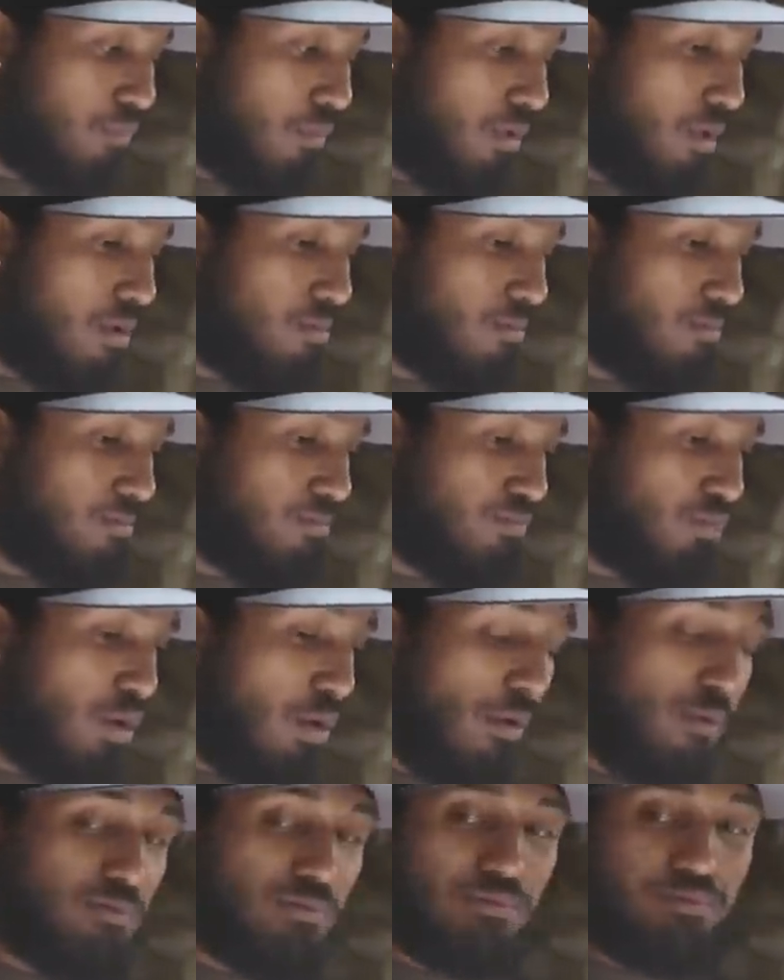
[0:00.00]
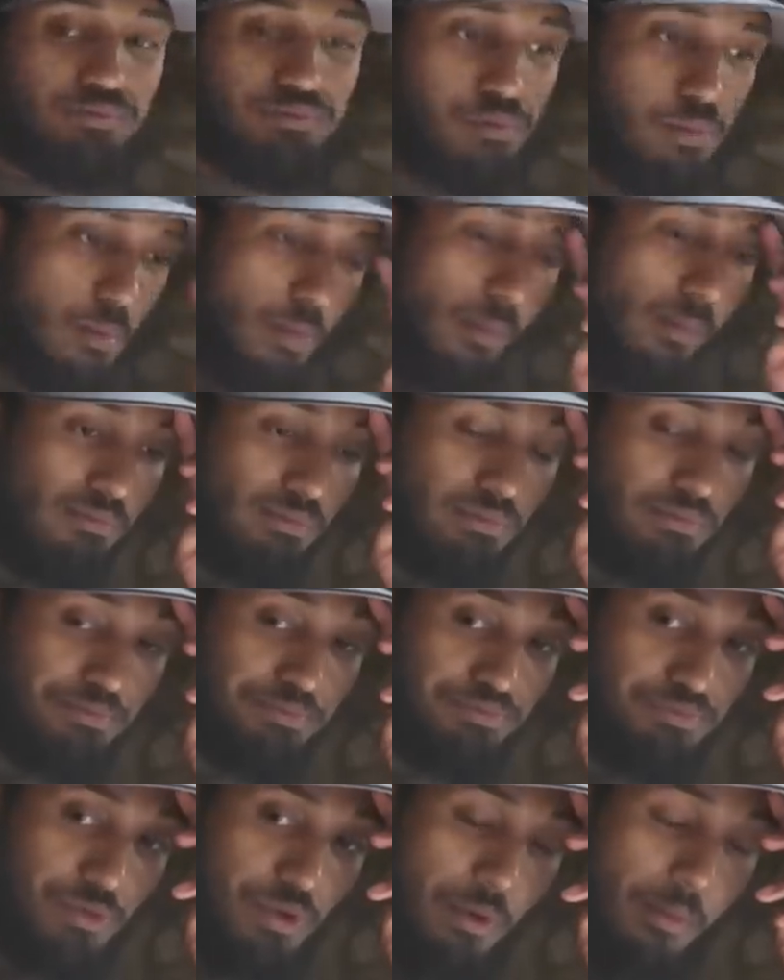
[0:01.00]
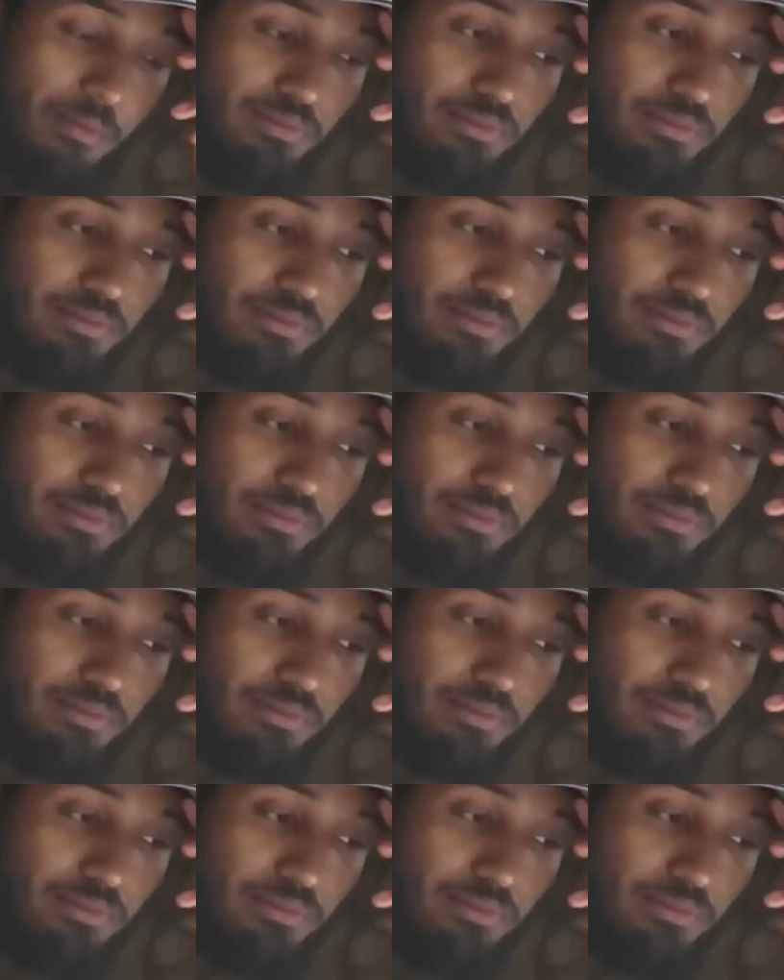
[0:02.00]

I see why. That was really good.